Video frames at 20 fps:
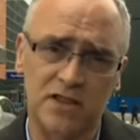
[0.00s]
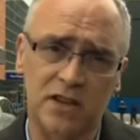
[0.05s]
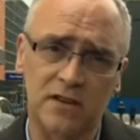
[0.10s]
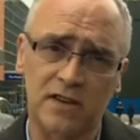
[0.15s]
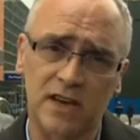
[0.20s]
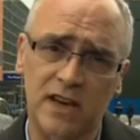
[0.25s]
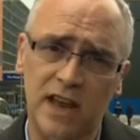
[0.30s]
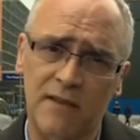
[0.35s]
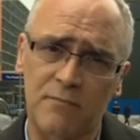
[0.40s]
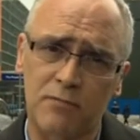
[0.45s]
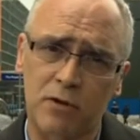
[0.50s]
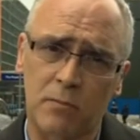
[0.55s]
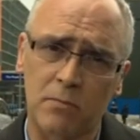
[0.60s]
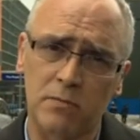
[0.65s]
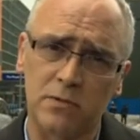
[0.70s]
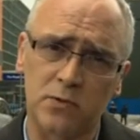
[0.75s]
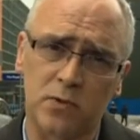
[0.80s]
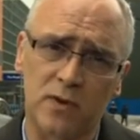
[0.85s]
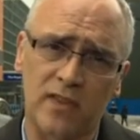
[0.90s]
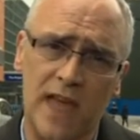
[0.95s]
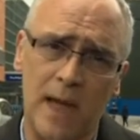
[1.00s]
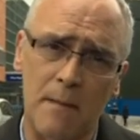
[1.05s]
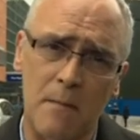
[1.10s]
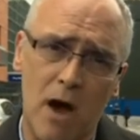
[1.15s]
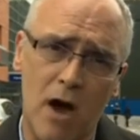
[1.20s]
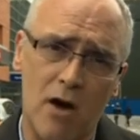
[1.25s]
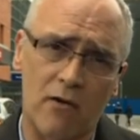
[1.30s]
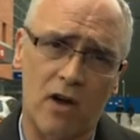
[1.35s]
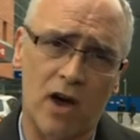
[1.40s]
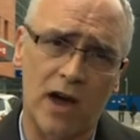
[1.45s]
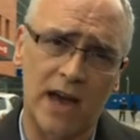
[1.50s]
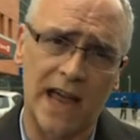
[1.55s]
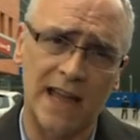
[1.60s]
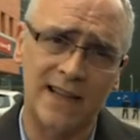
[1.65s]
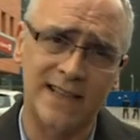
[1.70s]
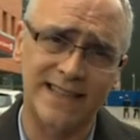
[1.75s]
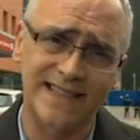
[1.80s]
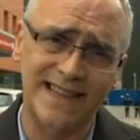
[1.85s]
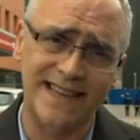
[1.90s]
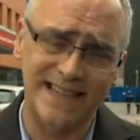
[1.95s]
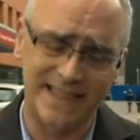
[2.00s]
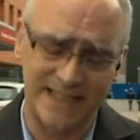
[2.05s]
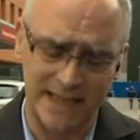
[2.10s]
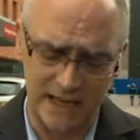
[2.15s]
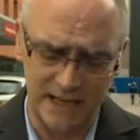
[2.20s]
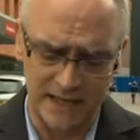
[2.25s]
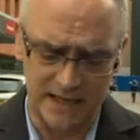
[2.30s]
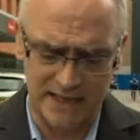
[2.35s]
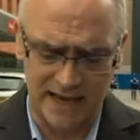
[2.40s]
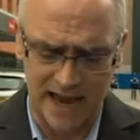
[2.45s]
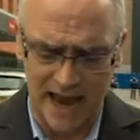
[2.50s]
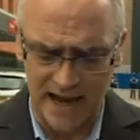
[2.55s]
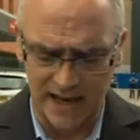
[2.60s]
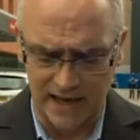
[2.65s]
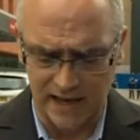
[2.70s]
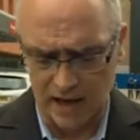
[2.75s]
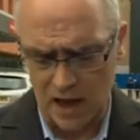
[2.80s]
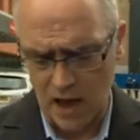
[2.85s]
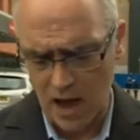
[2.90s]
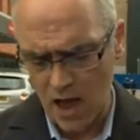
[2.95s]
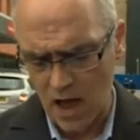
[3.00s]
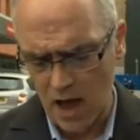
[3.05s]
that did have problems with MRI and CT scanning